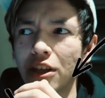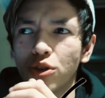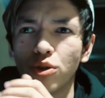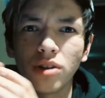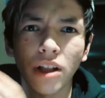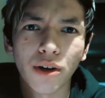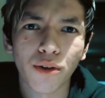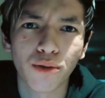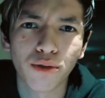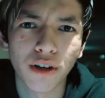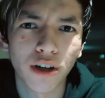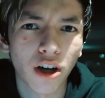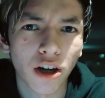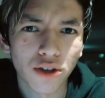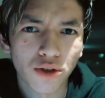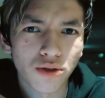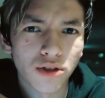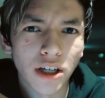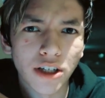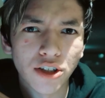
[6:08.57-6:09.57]
They do like free
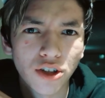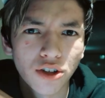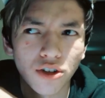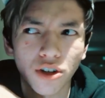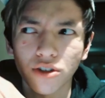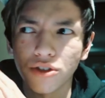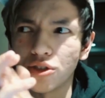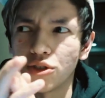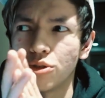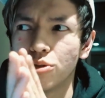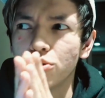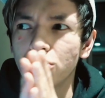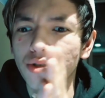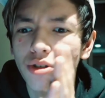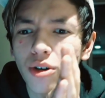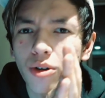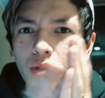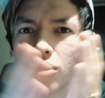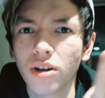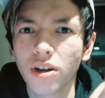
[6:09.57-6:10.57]
consultation calls too.
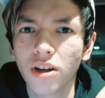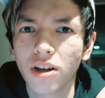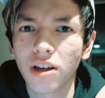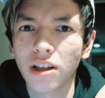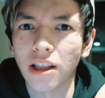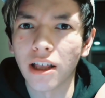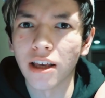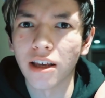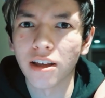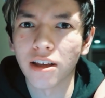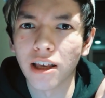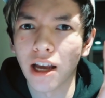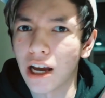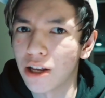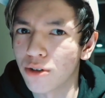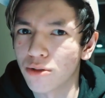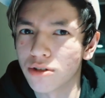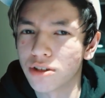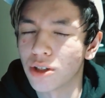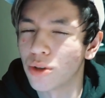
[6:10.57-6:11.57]
So like I
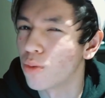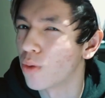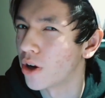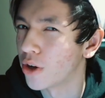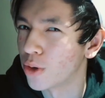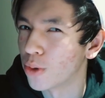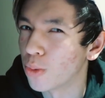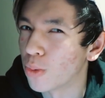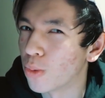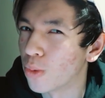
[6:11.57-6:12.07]
don't see why you